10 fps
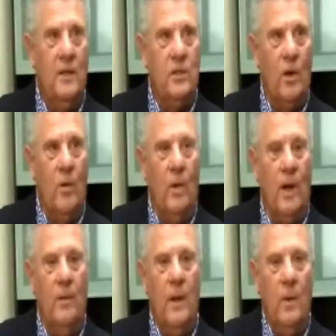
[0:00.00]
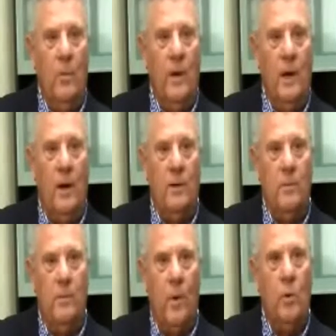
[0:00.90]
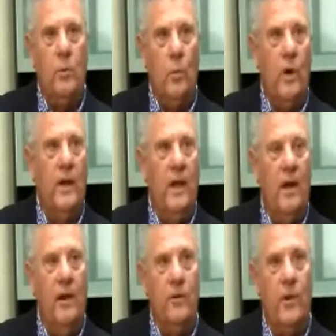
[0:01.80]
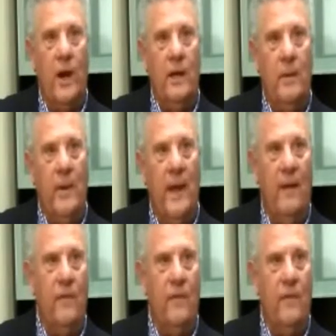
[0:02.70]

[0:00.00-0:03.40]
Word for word: So uh, we are both working on trying to make